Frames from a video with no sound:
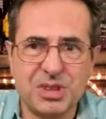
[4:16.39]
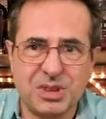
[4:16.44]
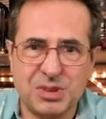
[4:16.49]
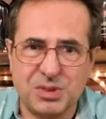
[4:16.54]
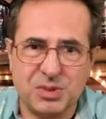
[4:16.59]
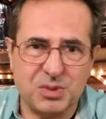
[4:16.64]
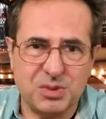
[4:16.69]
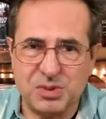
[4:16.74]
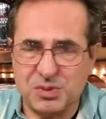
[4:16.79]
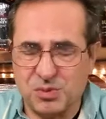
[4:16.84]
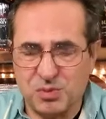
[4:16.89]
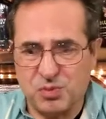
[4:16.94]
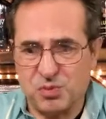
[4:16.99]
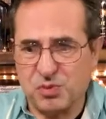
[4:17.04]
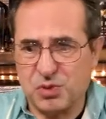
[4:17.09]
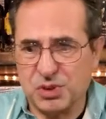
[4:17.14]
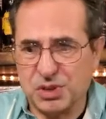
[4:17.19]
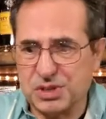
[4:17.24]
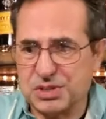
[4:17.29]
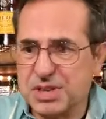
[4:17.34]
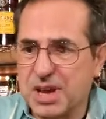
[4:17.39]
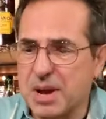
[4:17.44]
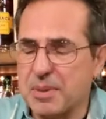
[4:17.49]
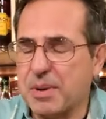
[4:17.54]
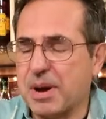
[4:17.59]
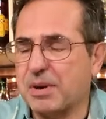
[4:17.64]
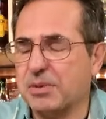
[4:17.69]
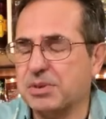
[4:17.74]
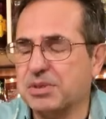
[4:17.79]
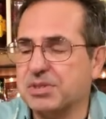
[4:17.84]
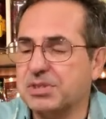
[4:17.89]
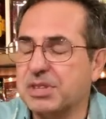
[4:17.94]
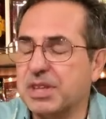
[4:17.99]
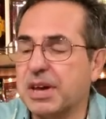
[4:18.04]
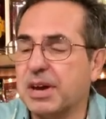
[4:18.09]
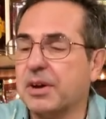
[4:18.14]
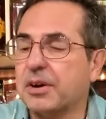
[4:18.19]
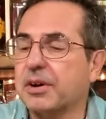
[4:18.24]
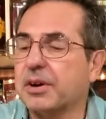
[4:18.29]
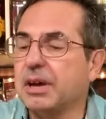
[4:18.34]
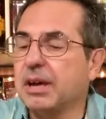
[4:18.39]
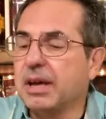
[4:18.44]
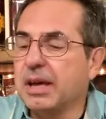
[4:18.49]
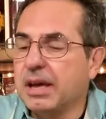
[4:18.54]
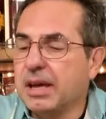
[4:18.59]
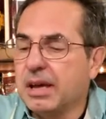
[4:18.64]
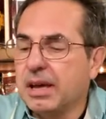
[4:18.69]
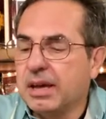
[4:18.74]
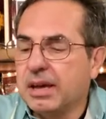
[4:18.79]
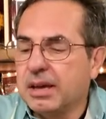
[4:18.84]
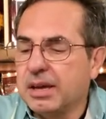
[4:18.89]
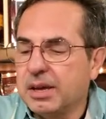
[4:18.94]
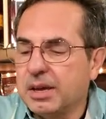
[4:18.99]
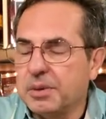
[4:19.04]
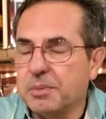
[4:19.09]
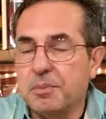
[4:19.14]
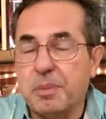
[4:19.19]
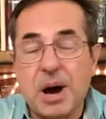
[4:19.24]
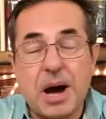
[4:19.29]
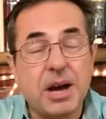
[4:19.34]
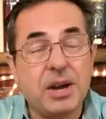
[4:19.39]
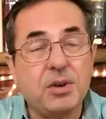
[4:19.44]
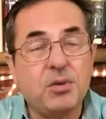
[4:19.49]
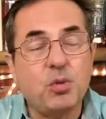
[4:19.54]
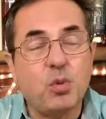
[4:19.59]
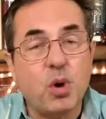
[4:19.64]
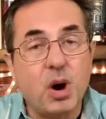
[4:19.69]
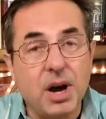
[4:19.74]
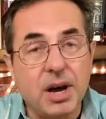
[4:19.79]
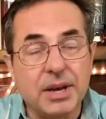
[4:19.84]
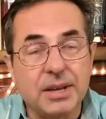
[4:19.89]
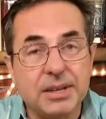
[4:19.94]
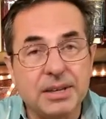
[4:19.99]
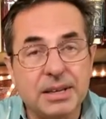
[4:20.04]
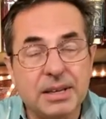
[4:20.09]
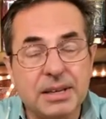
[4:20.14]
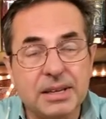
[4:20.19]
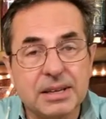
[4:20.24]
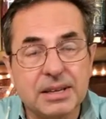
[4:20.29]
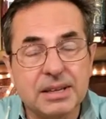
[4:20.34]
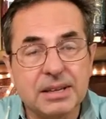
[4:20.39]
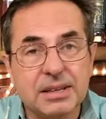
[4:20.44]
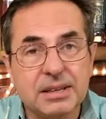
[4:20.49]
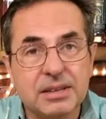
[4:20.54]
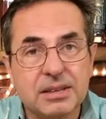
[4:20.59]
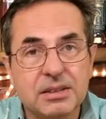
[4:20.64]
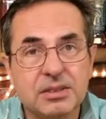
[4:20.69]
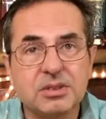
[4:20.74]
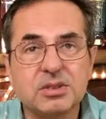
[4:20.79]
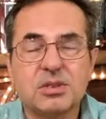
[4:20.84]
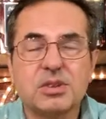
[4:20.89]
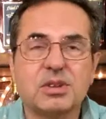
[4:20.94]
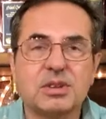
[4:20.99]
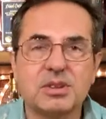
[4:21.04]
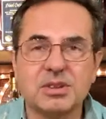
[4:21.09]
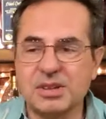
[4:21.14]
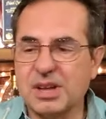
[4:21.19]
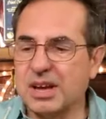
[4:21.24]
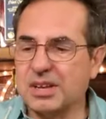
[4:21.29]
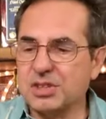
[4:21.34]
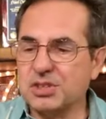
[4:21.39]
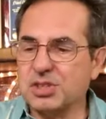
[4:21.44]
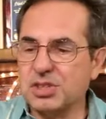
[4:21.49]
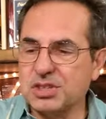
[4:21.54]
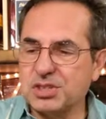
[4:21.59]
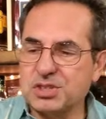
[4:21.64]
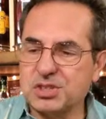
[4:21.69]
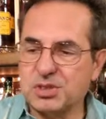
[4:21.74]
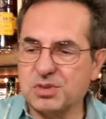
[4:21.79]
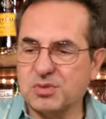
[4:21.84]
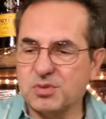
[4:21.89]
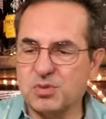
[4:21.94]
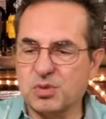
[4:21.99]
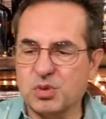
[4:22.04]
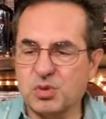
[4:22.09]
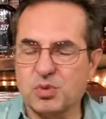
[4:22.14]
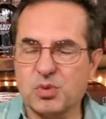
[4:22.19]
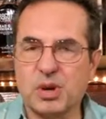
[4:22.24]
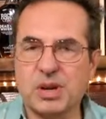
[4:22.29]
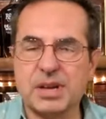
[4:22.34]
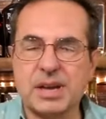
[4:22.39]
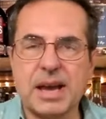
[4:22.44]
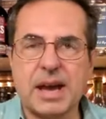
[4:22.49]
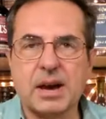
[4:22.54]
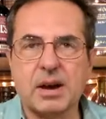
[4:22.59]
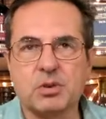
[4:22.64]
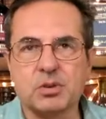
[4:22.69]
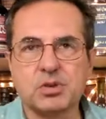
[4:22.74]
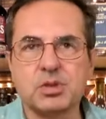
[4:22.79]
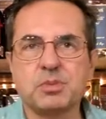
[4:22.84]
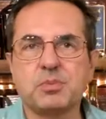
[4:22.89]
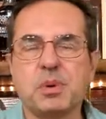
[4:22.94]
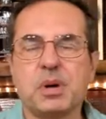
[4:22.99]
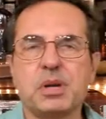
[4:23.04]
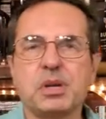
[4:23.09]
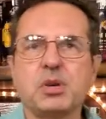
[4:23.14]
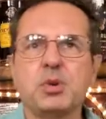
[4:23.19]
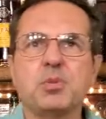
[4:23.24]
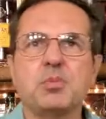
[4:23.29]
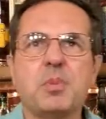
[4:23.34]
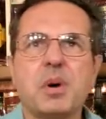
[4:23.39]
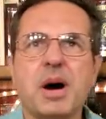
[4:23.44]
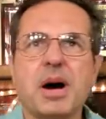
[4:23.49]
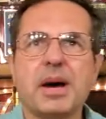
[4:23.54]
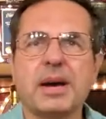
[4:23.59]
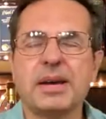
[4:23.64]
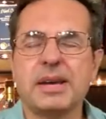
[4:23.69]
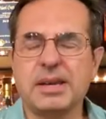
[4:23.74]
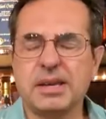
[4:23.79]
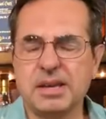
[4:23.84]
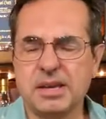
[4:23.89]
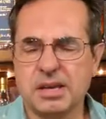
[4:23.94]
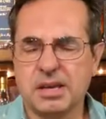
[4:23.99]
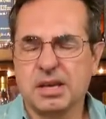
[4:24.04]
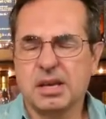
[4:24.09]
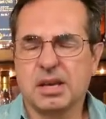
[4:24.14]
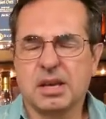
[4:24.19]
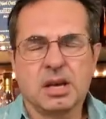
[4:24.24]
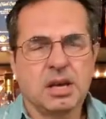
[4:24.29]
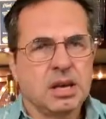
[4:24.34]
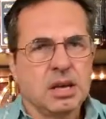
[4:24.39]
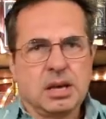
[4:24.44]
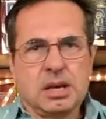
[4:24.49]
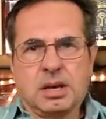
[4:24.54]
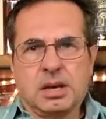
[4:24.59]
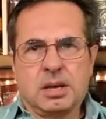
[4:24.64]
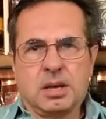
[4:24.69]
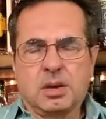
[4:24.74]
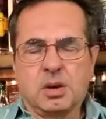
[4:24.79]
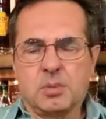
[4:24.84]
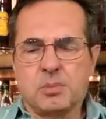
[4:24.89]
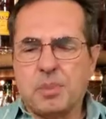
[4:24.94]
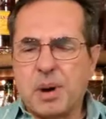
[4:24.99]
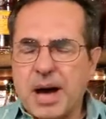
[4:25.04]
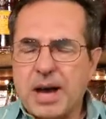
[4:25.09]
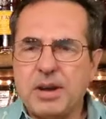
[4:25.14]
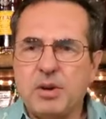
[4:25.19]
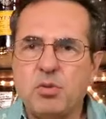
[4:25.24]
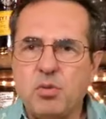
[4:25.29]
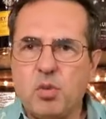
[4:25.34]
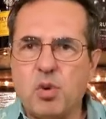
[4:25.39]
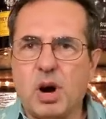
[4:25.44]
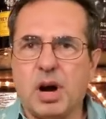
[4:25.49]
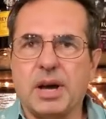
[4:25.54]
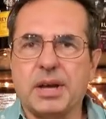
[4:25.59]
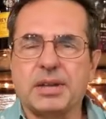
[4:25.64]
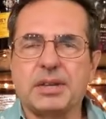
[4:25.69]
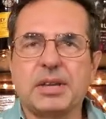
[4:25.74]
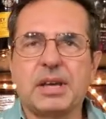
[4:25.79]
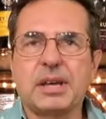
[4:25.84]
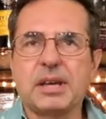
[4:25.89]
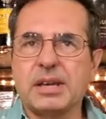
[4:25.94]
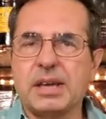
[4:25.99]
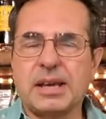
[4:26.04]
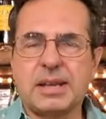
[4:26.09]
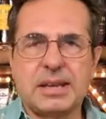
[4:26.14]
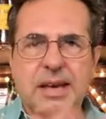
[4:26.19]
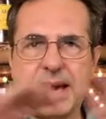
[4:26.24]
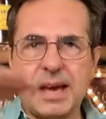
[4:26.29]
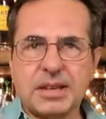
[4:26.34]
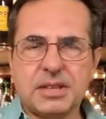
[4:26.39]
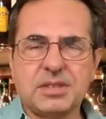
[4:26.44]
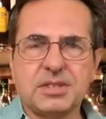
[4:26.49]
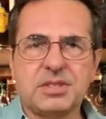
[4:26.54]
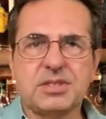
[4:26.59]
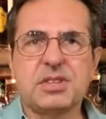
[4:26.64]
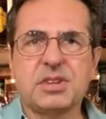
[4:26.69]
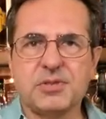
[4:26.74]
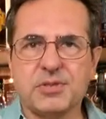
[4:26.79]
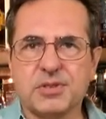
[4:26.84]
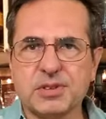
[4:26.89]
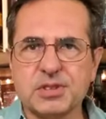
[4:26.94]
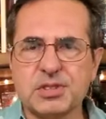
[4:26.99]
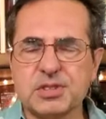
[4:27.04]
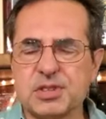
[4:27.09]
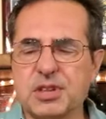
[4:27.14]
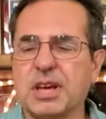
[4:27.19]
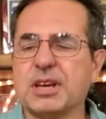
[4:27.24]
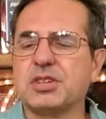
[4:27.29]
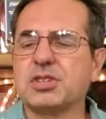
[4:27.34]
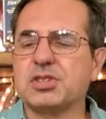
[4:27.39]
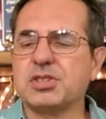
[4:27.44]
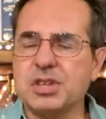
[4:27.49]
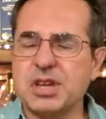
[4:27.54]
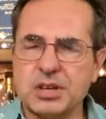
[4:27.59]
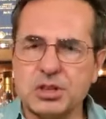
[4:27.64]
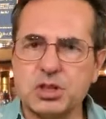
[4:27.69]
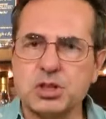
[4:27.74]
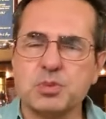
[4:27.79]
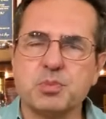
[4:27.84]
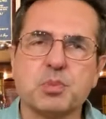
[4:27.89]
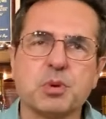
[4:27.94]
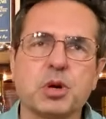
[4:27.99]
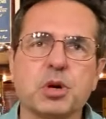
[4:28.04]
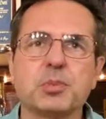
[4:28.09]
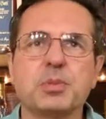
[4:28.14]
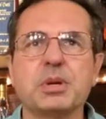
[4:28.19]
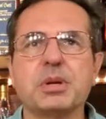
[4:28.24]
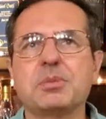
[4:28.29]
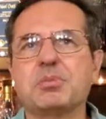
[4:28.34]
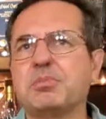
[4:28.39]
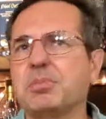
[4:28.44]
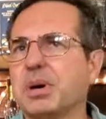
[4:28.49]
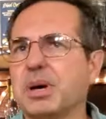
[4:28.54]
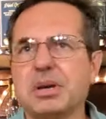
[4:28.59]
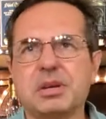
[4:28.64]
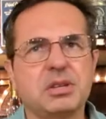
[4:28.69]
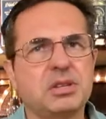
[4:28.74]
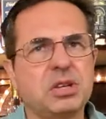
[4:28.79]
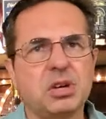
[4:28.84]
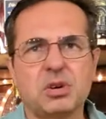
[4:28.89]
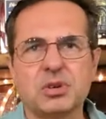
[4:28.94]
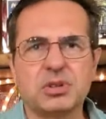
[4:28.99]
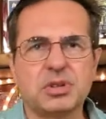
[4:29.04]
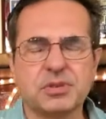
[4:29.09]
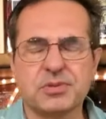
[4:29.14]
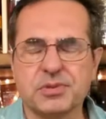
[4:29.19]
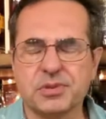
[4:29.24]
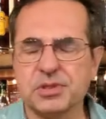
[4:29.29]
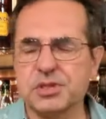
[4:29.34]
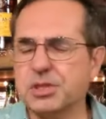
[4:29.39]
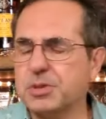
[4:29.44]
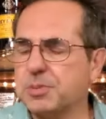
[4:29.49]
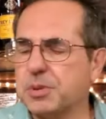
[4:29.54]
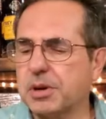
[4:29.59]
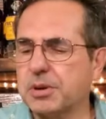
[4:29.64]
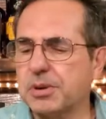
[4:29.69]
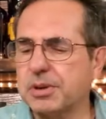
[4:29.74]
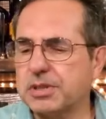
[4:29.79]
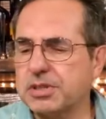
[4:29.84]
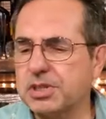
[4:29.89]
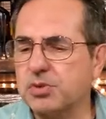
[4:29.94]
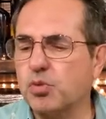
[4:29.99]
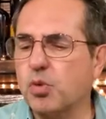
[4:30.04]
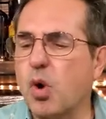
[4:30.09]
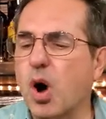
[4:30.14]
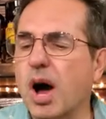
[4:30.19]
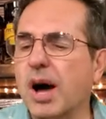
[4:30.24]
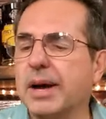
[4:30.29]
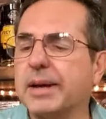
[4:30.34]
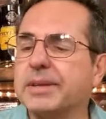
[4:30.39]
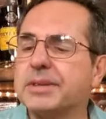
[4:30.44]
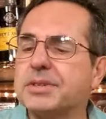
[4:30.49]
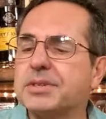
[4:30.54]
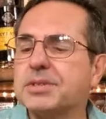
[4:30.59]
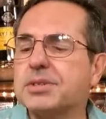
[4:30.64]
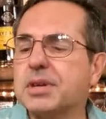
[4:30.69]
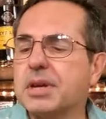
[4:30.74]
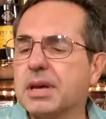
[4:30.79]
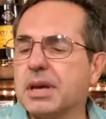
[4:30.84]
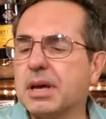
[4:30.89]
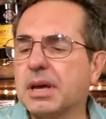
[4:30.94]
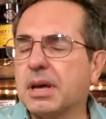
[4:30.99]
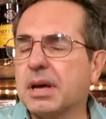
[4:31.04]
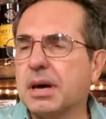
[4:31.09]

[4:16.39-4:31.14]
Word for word: The for the time I was there, buy one, not just the Rick House, but you buy buy one, and they had different selections, not just bourbon, but you know, different spirits and wines.